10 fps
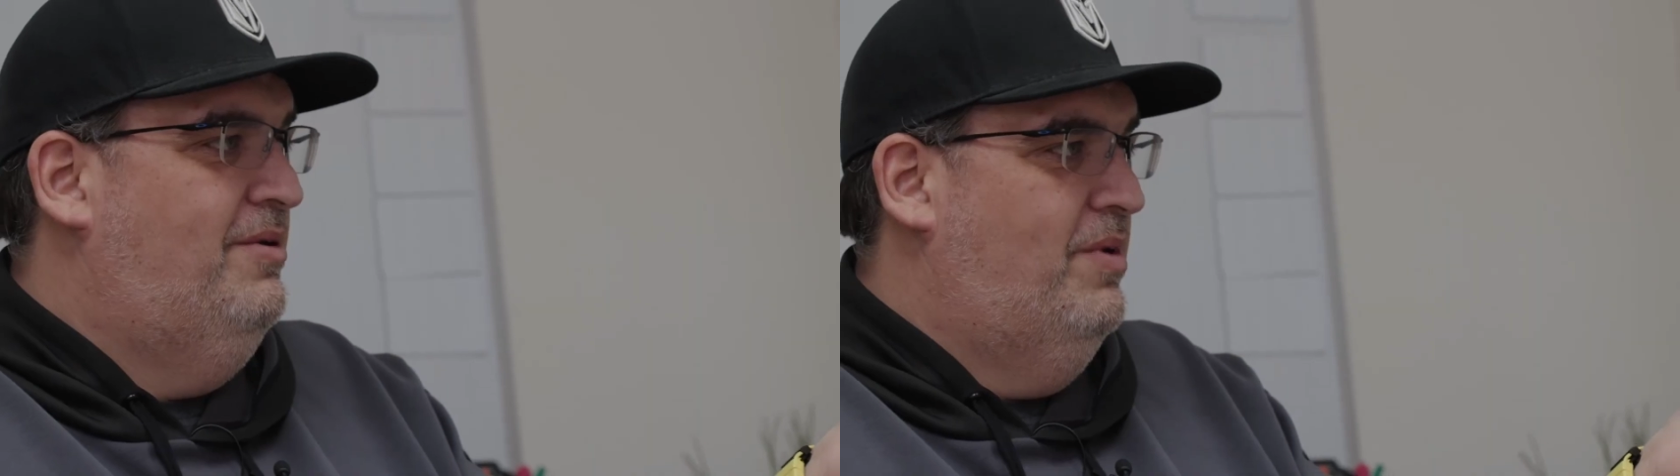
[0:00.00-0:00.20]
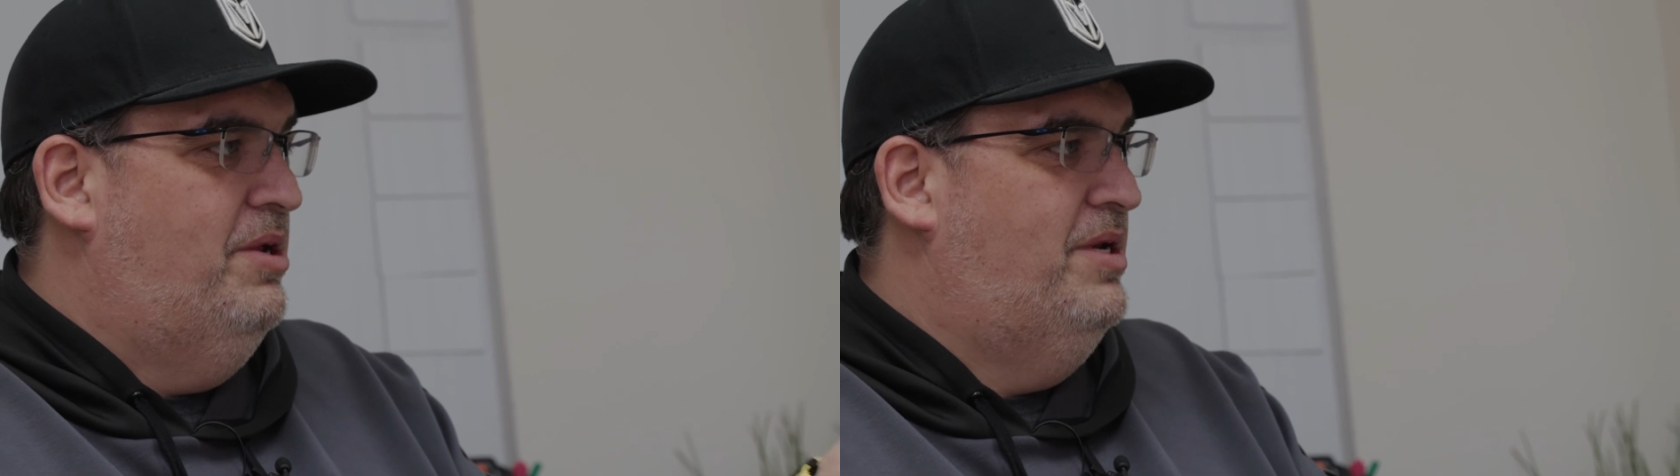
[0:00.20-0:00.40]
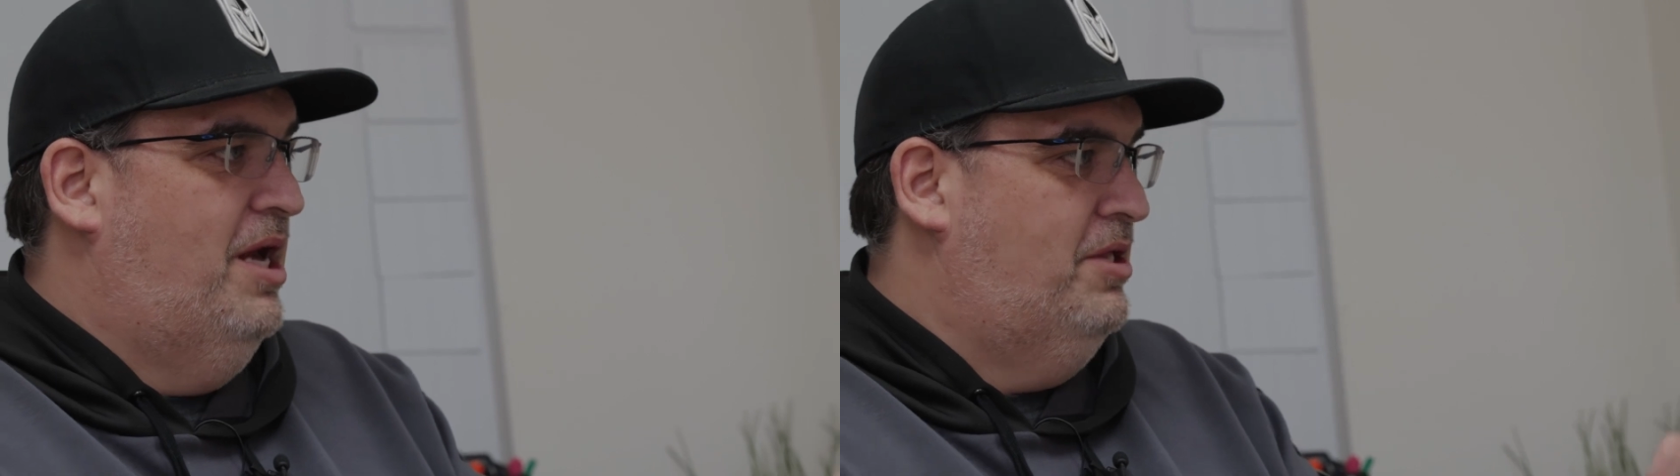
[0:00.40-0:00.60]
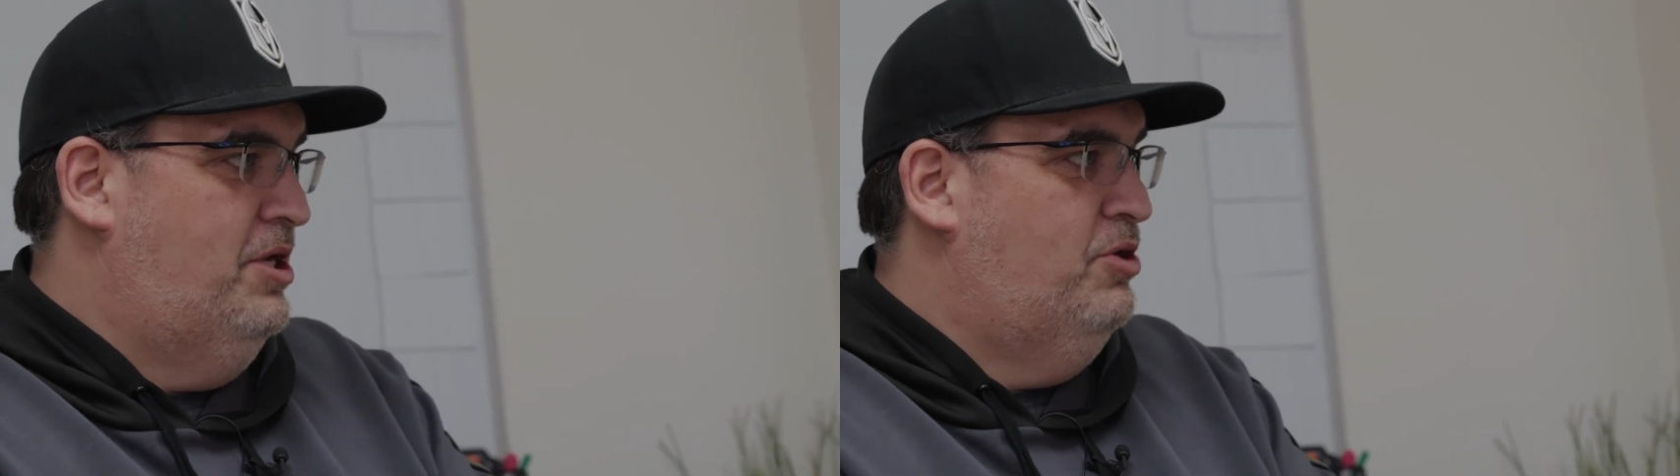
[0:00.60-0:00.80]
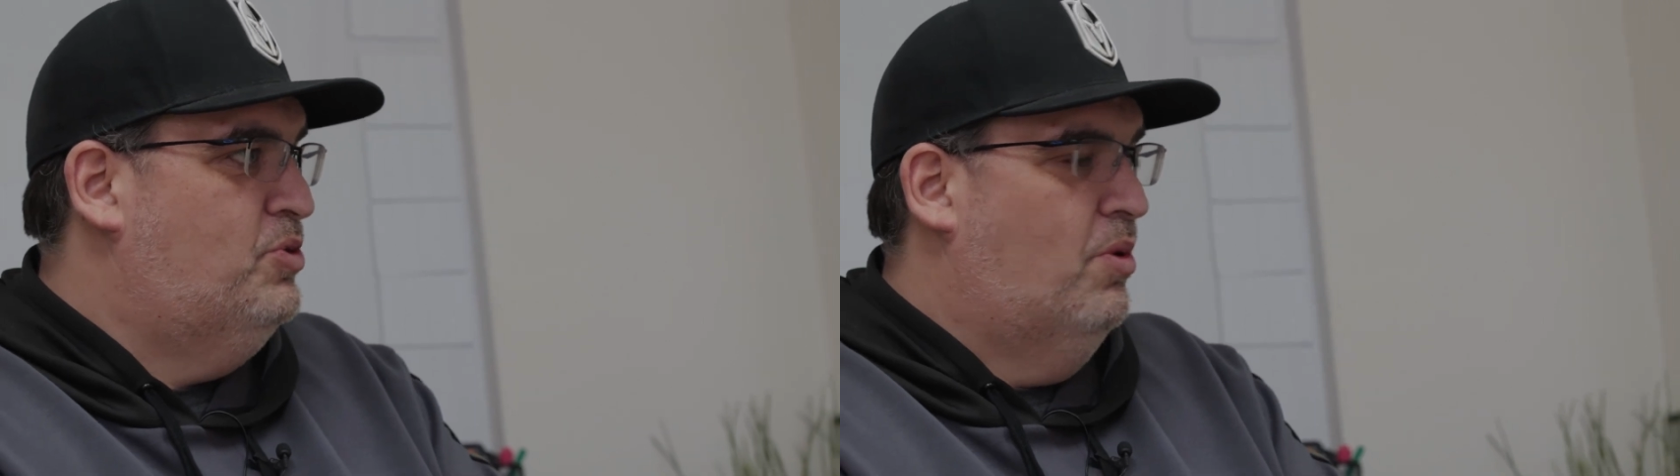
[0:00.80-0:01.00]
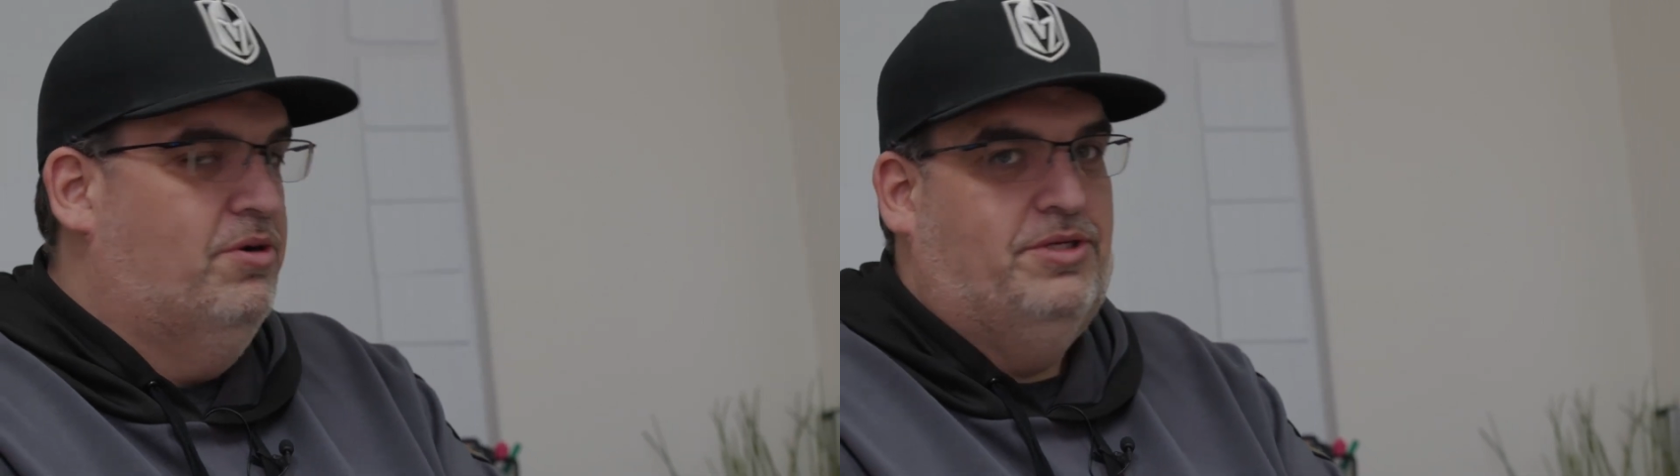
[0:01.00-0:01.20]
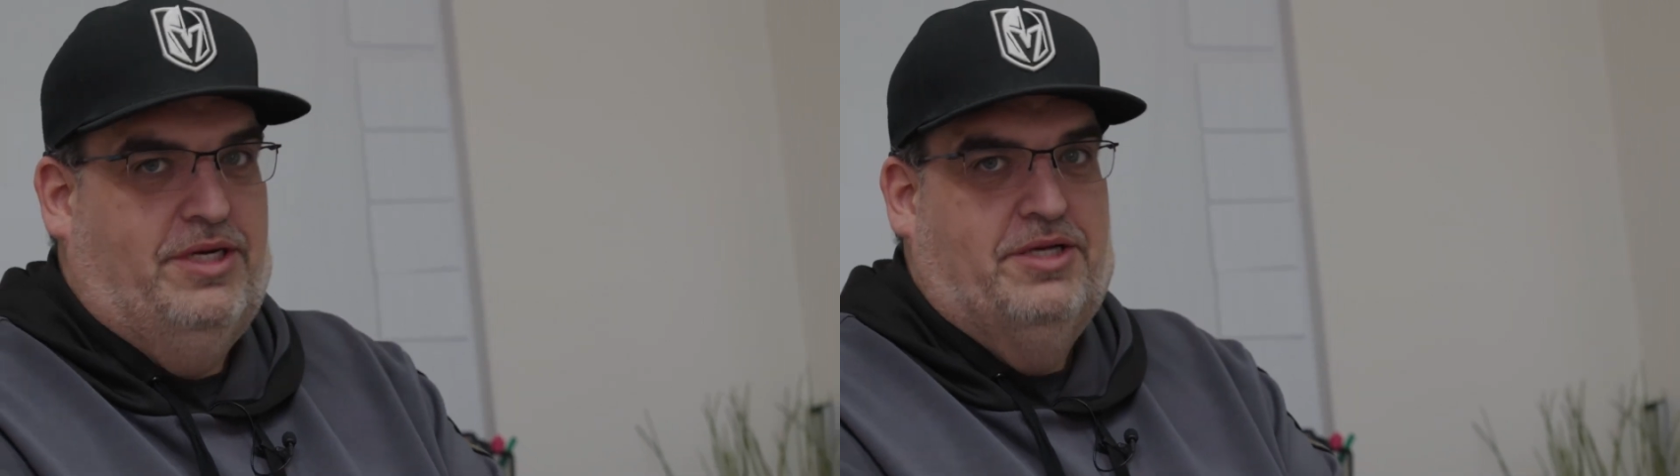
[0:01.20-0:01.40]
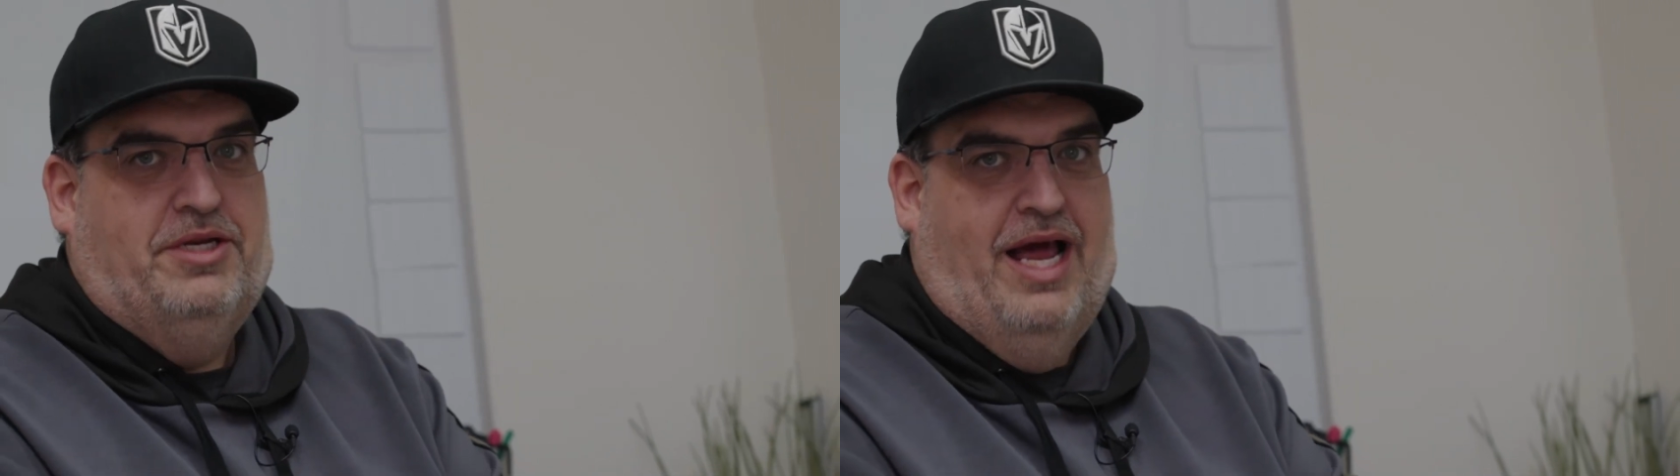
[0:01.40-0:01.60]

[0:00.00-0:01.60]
when you tell it to use words, it doesn't